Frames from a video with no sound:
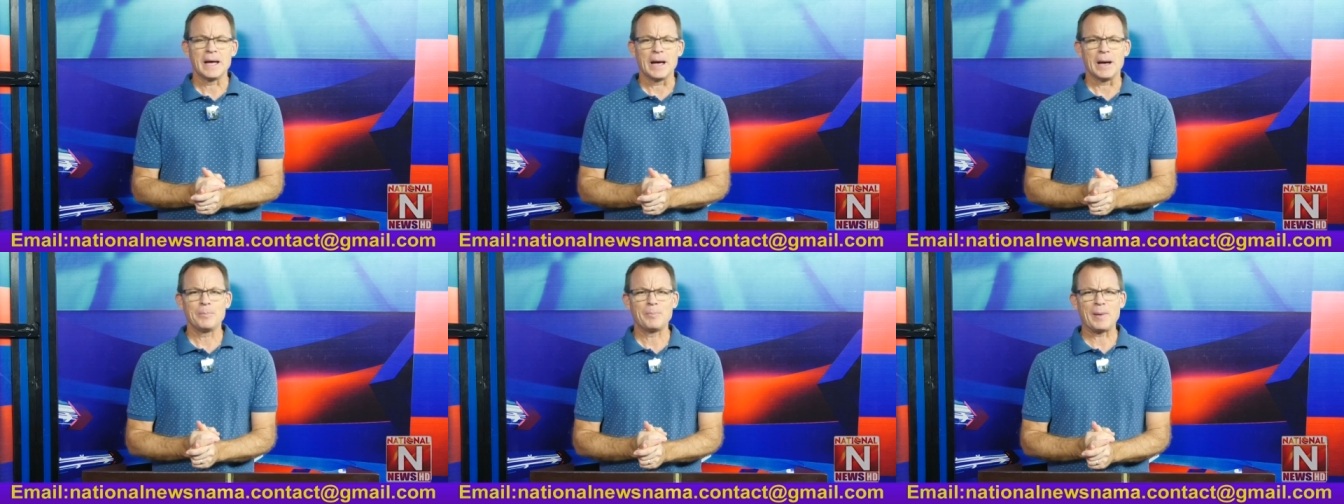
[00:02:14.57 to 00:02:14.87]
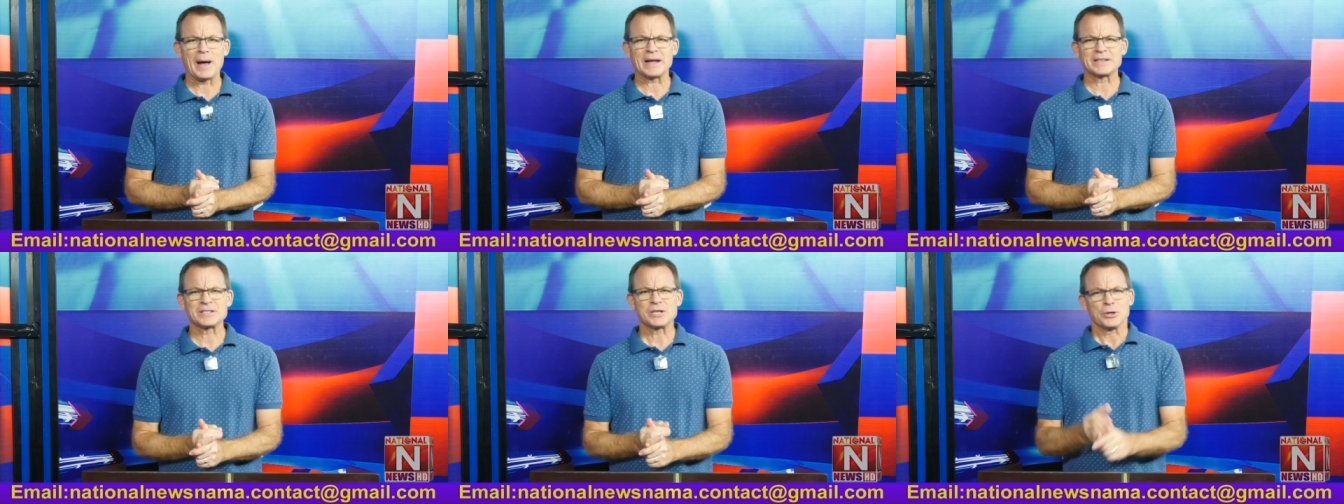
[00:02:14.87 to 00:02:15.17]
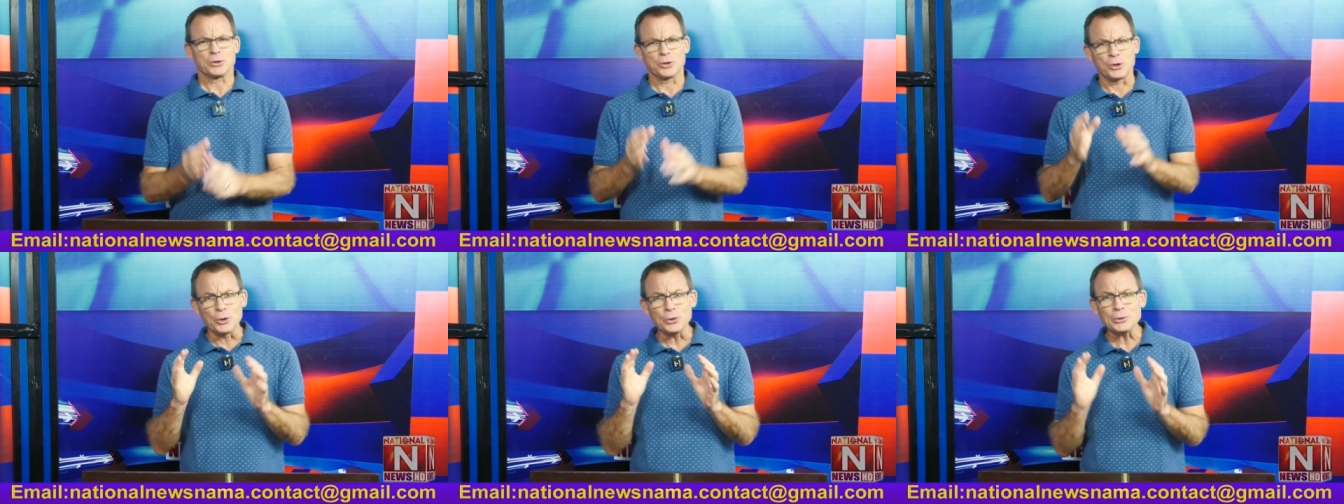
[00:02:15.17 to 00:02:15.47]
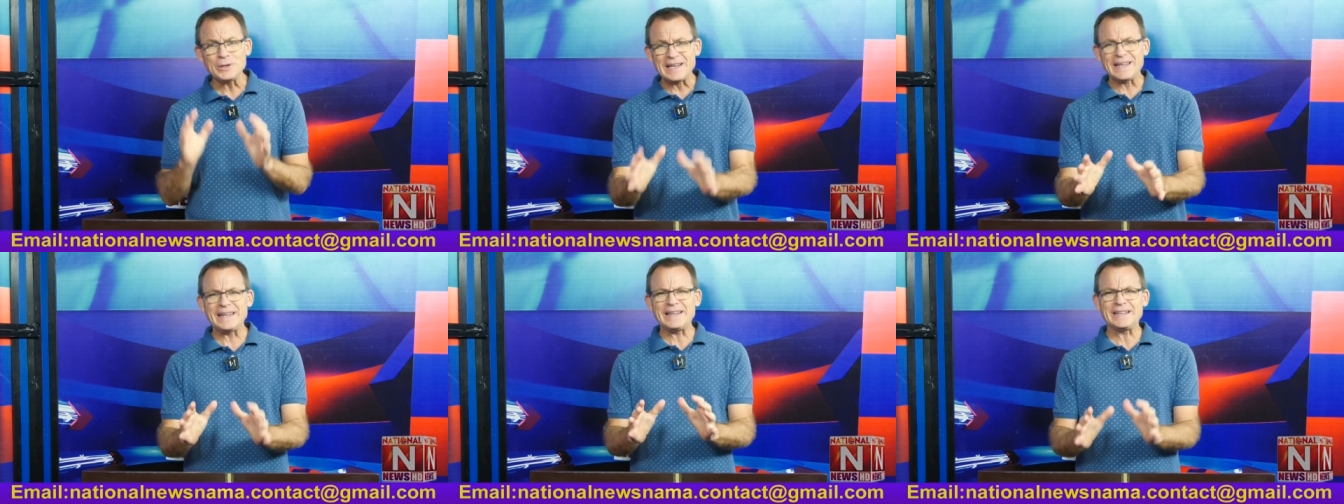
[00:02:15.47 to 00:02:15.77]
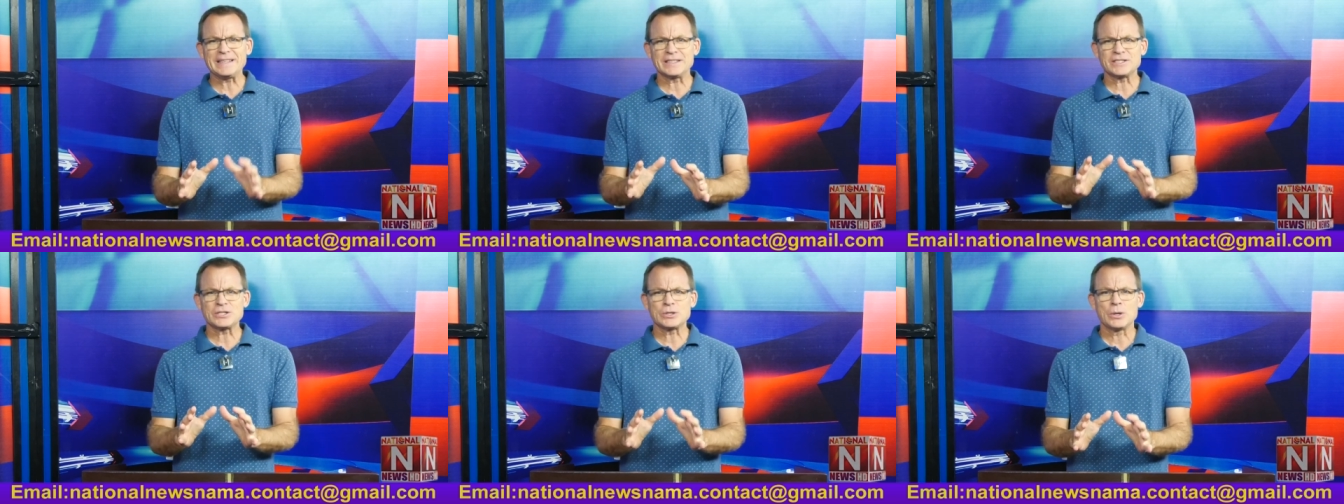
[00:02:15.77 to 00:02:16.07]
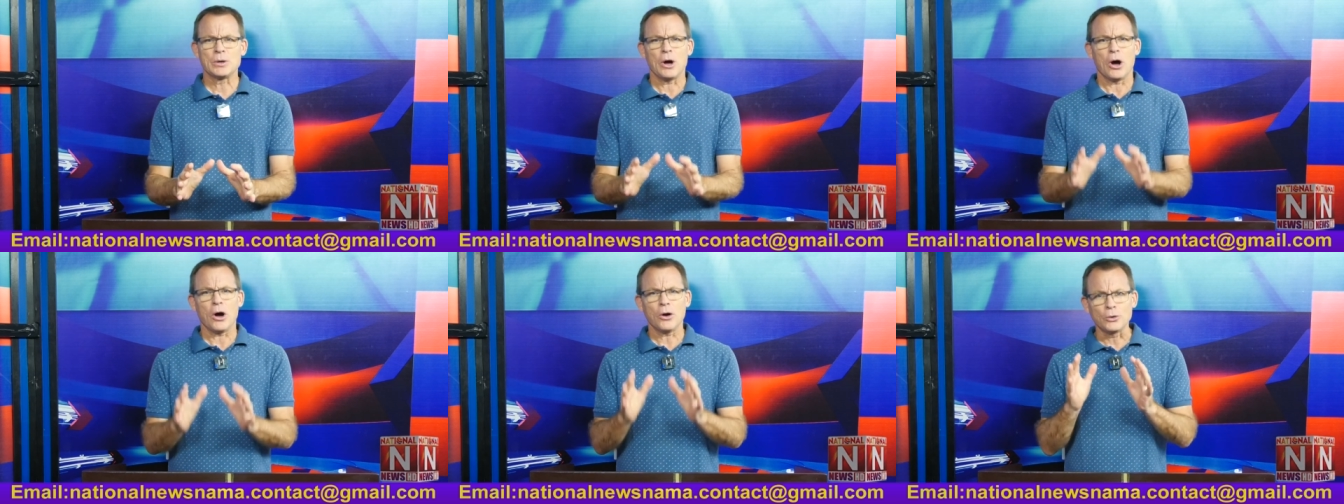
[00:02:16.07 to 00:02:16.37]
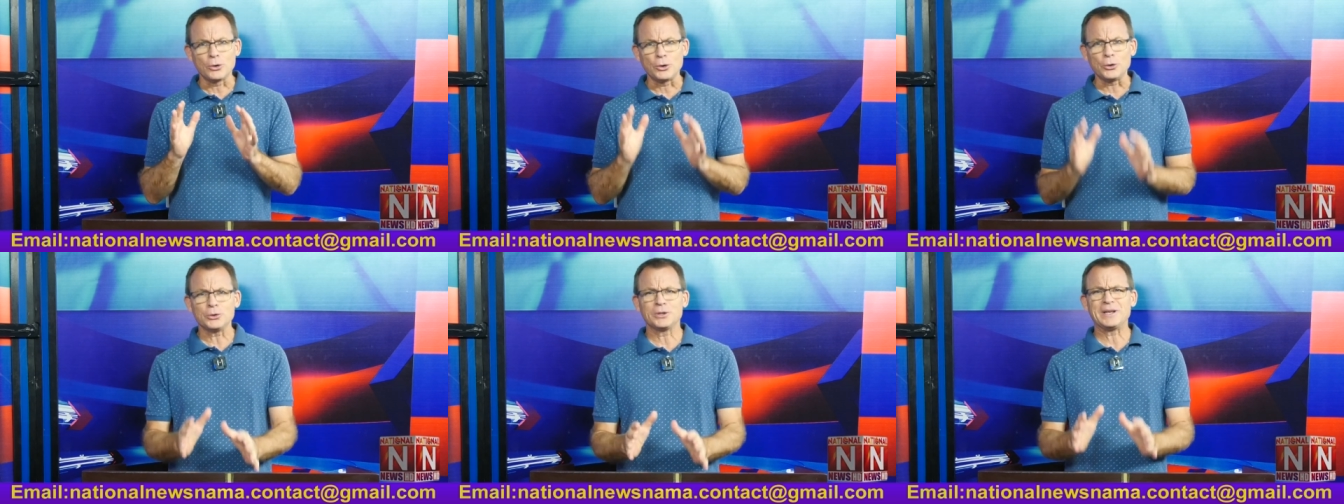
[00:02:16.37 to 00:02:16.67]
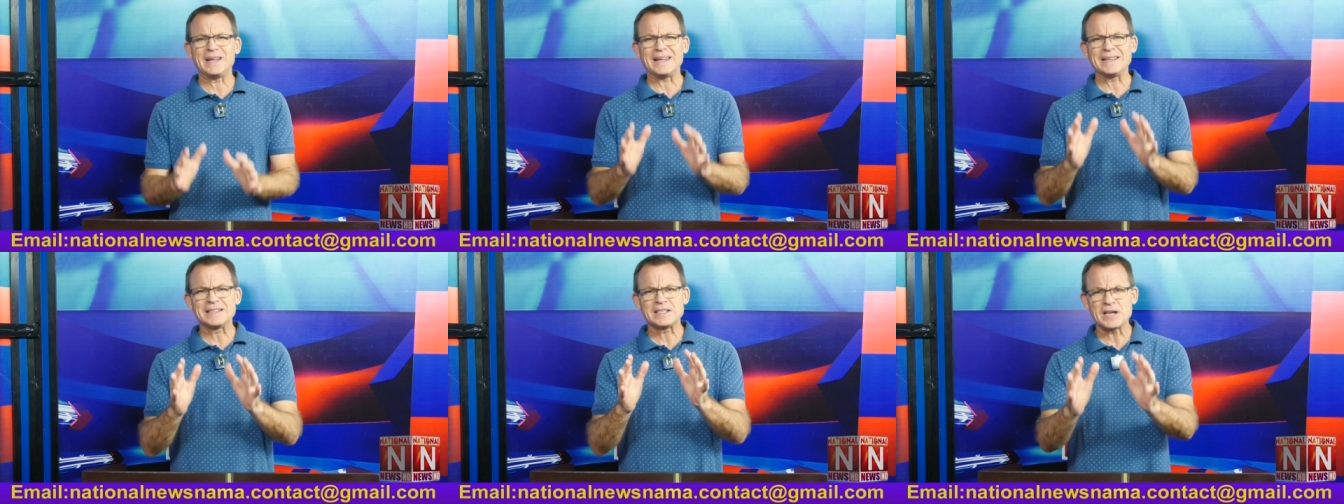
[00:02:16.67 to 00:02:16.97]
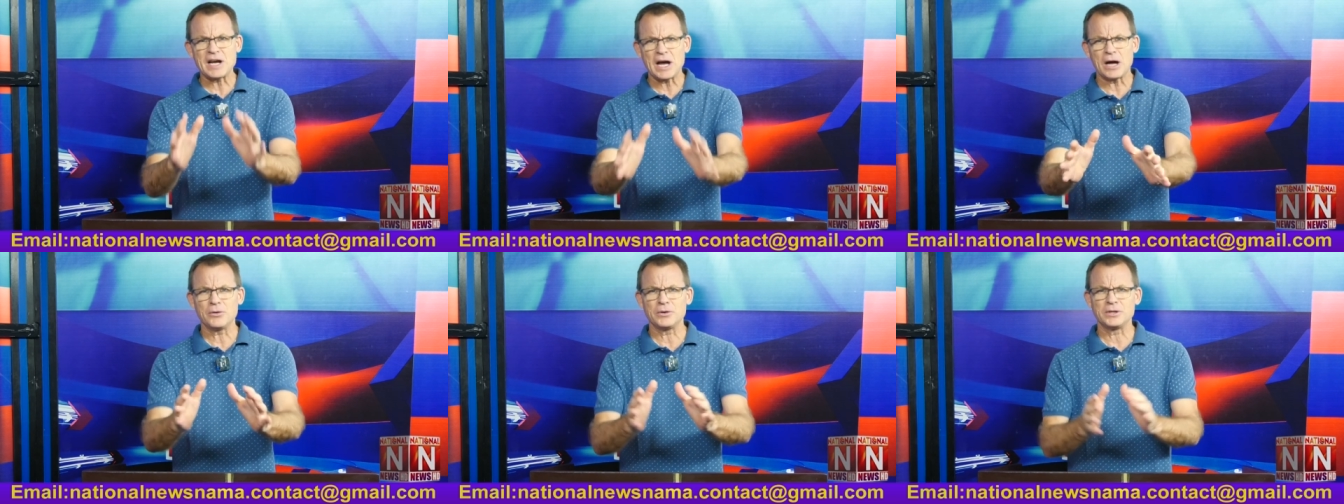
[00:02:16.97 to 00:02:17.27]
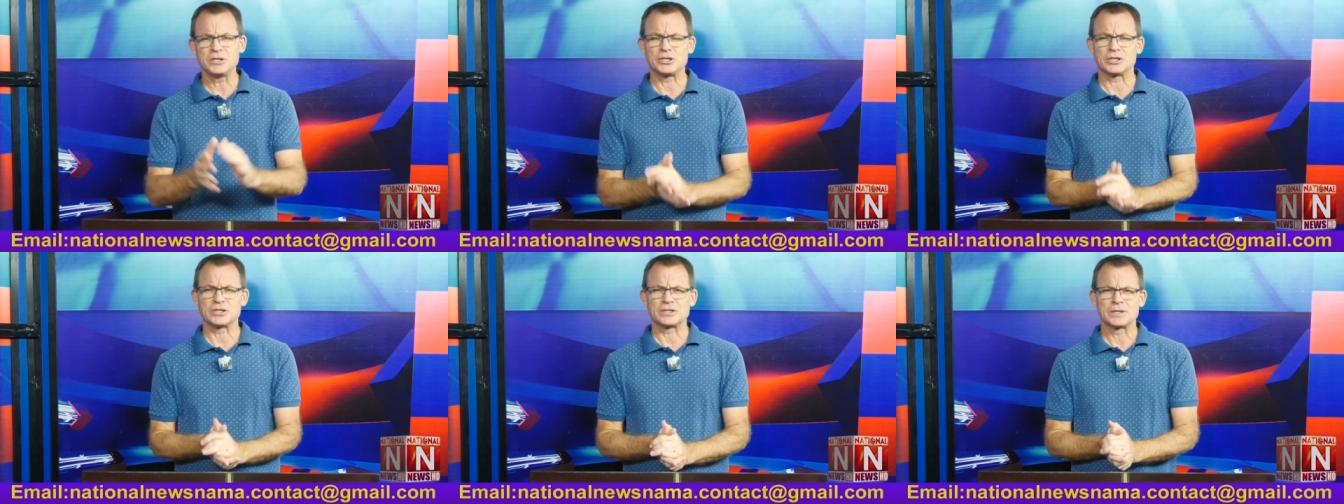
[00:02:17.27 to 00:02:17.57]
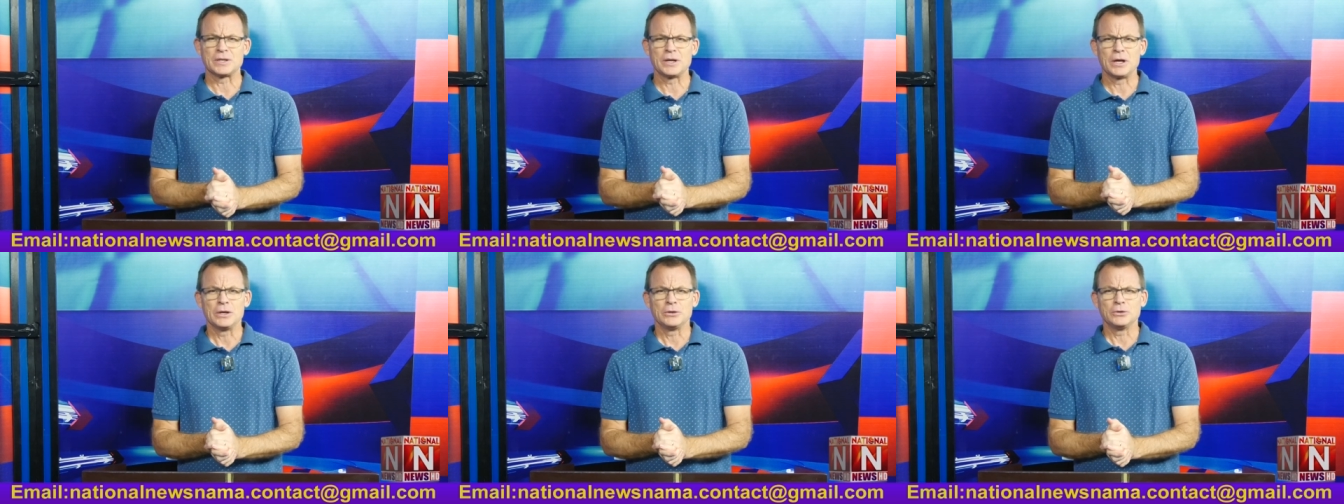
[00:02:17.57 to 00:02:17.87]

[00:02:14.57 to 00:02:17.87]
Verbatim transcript: about good leaders are good encouragers.